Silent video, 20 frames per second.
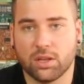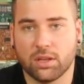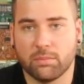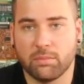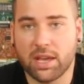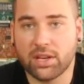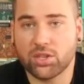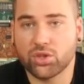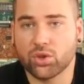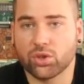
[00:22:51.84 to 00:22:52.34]

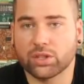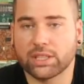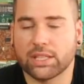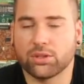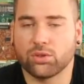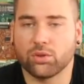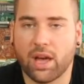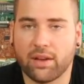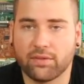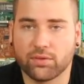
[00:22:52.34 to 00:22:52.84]
make sure
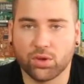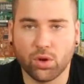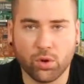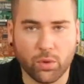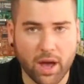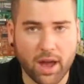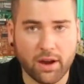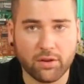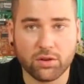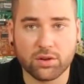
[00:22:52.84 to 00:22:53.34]
that you have
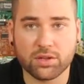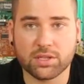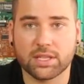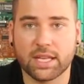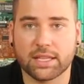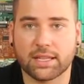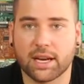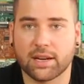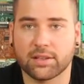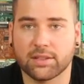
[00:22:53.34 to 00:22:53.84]
no errors,
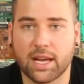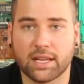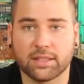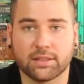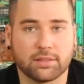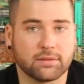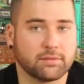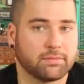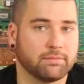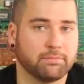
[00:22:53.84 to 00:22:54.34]
that are
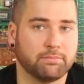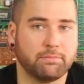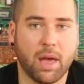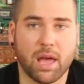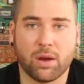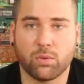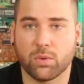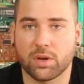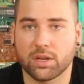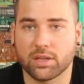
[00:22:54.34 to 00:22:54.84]
not
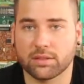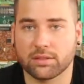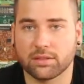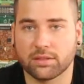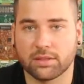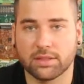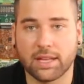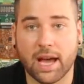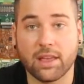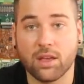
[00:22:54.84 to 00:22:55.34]
backward
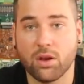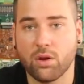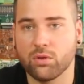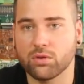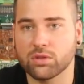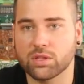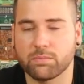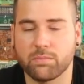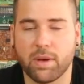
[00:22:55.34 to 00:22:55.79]
diodes,